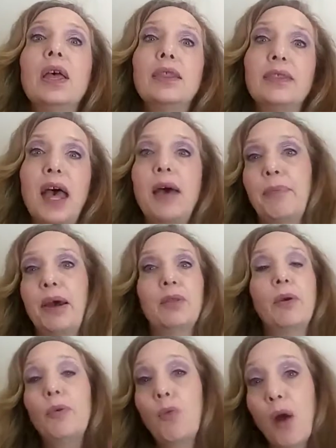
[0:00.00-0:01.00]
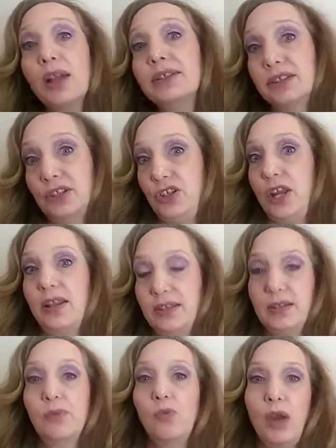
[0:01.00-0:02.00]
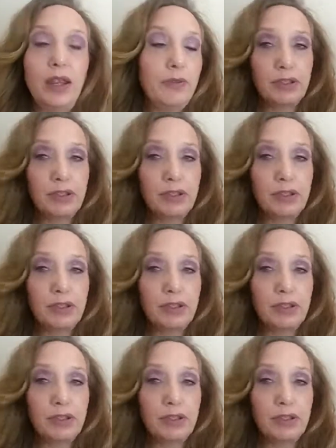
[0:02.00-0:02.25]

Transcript: that, by the way, wants to shed some weight,